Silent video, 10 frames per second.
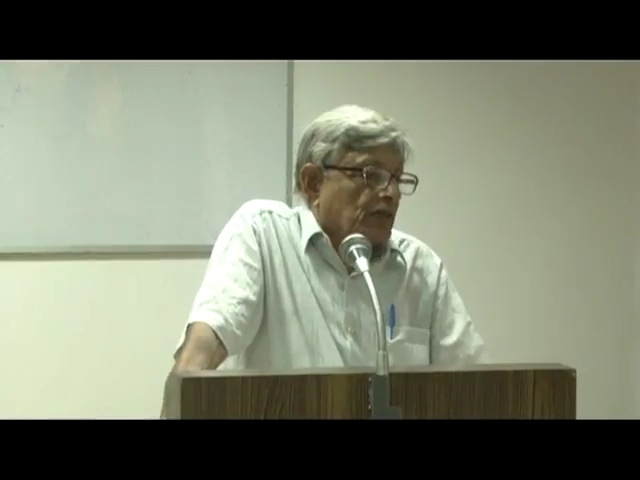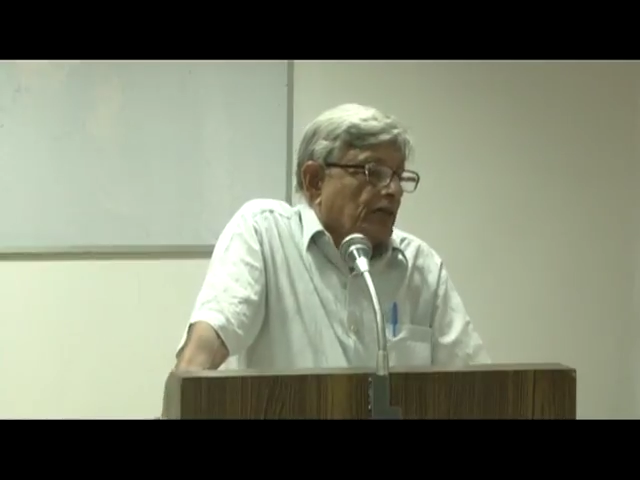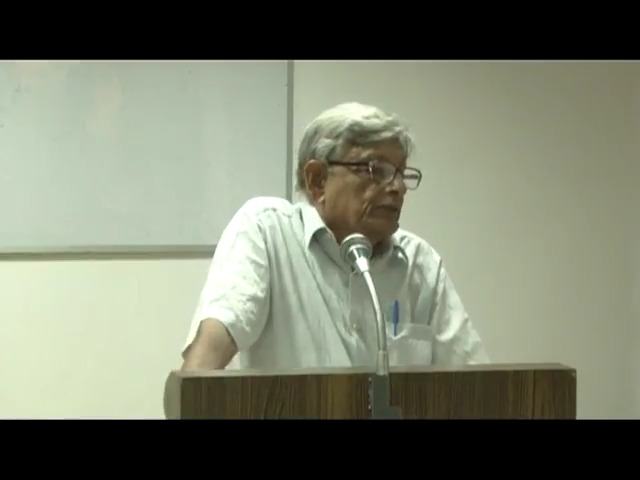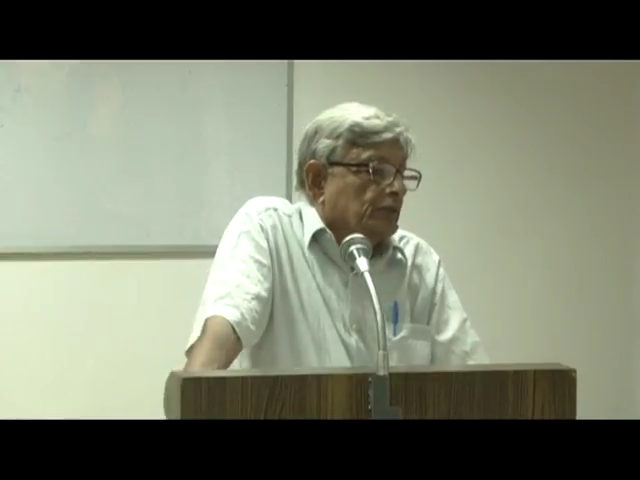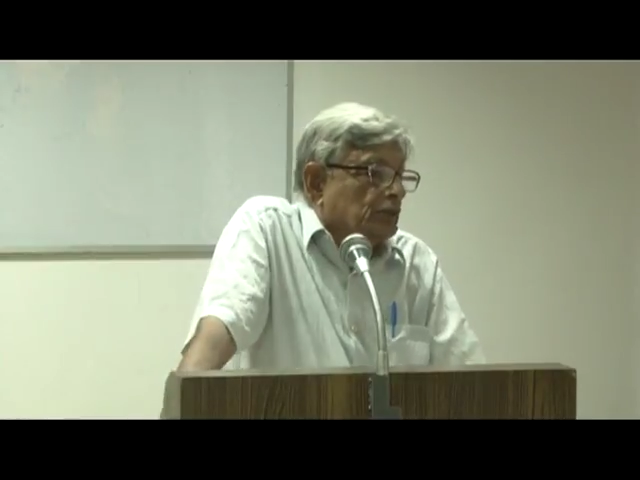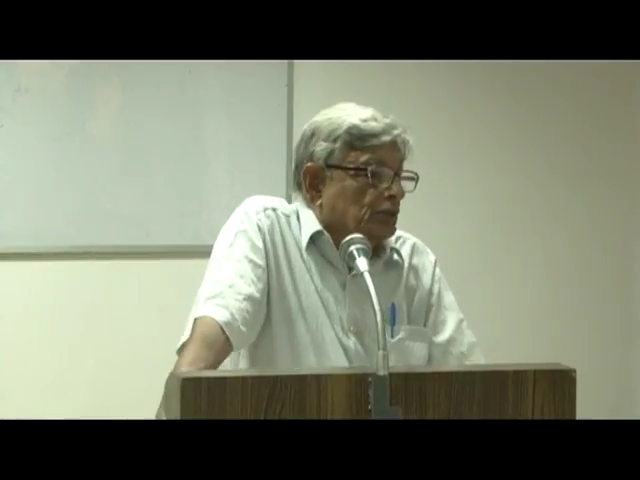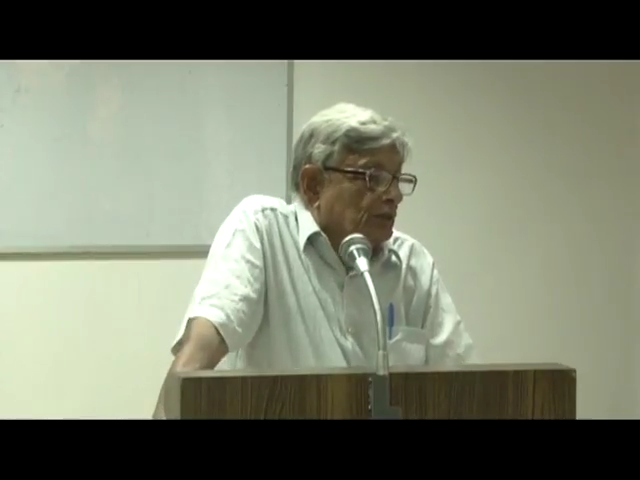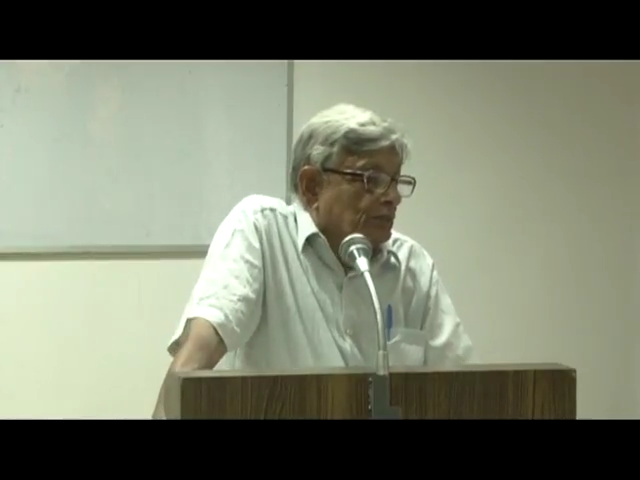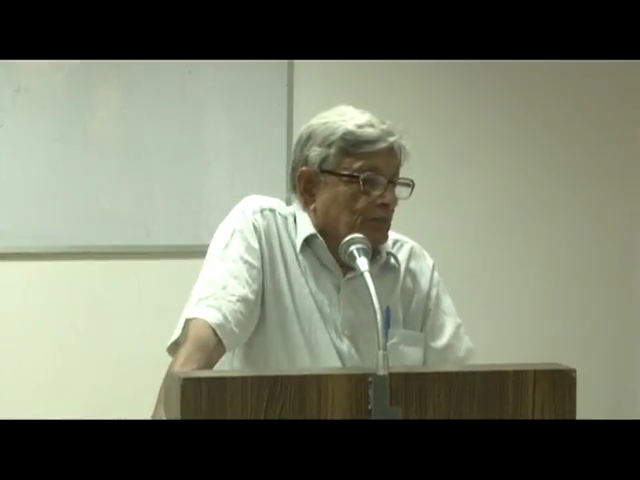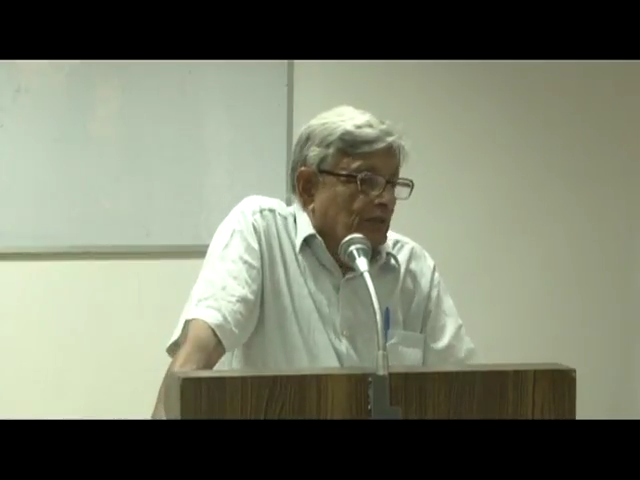caste
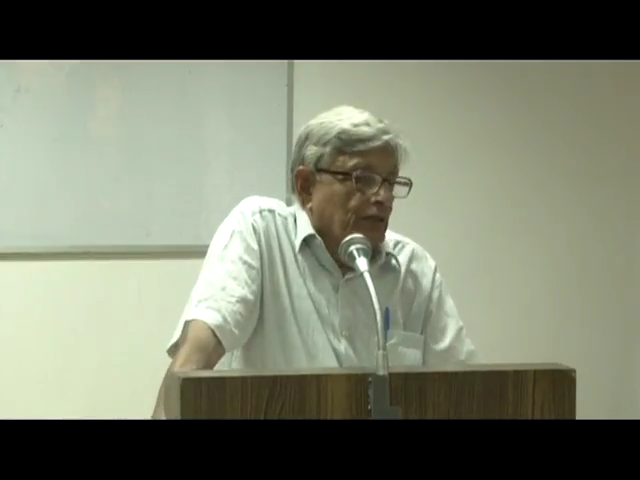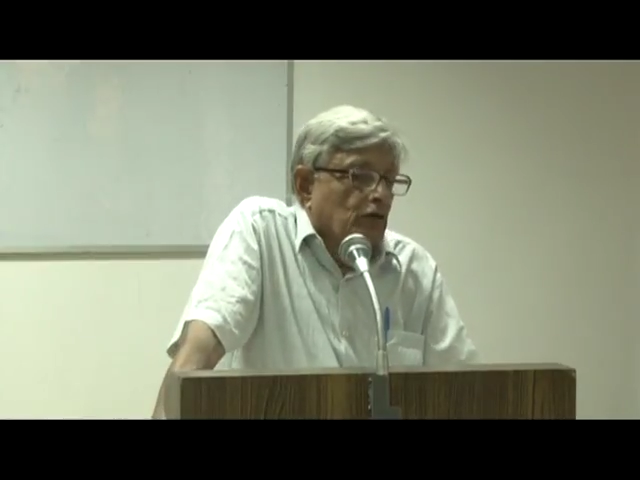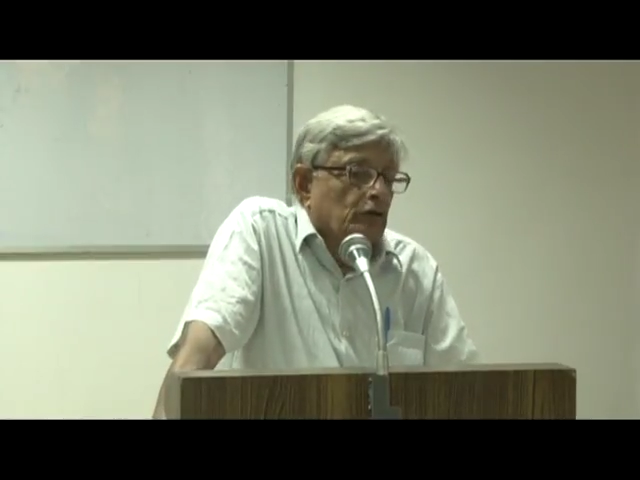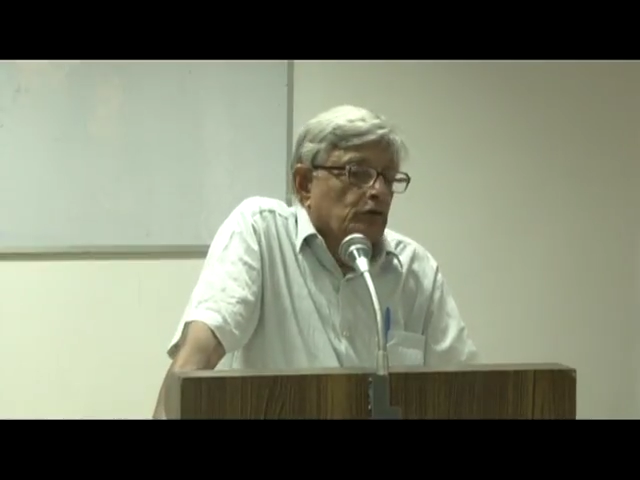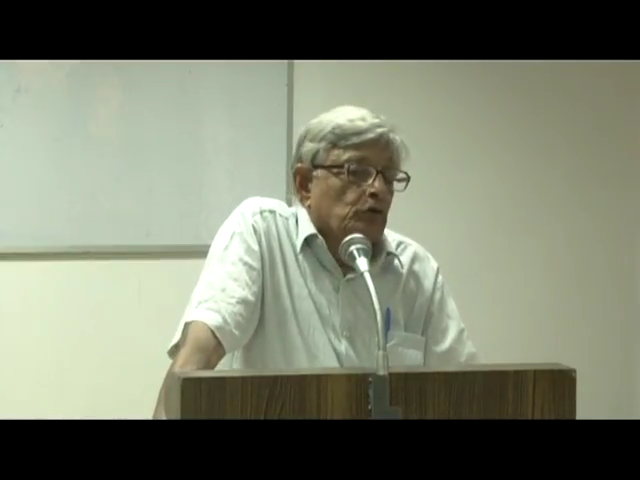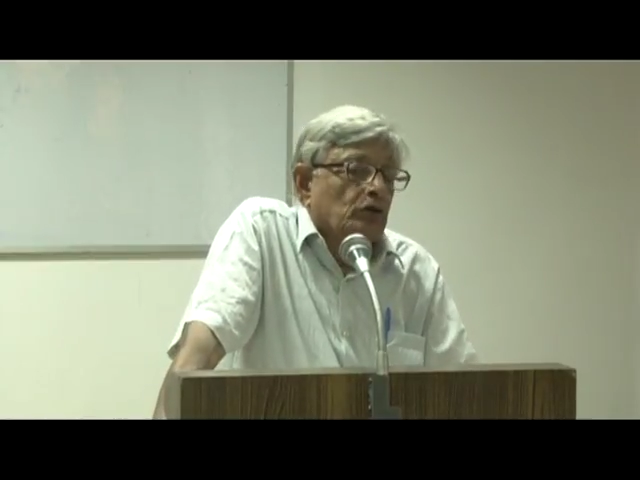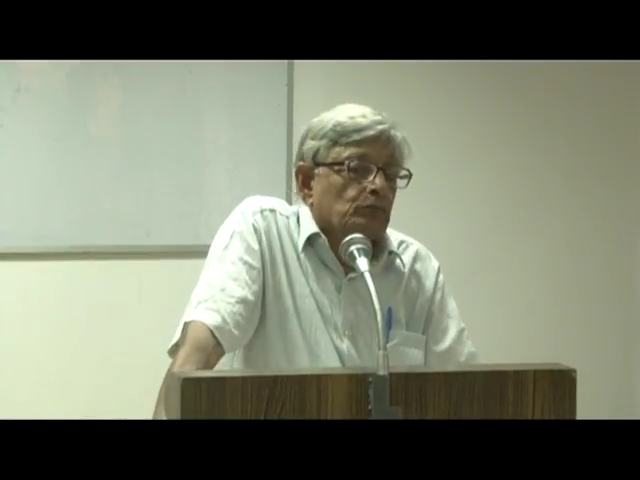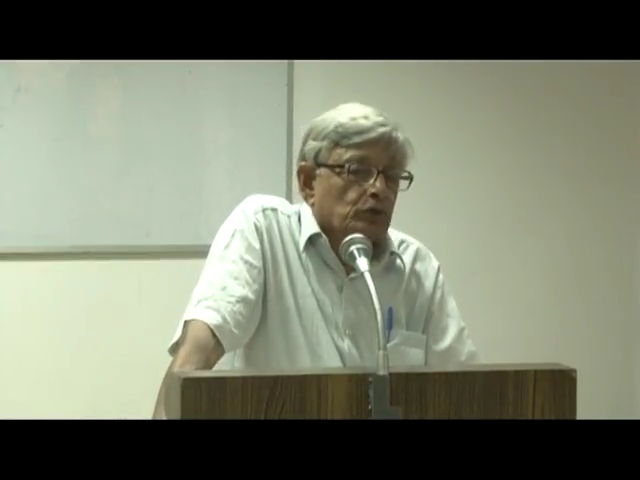system and also on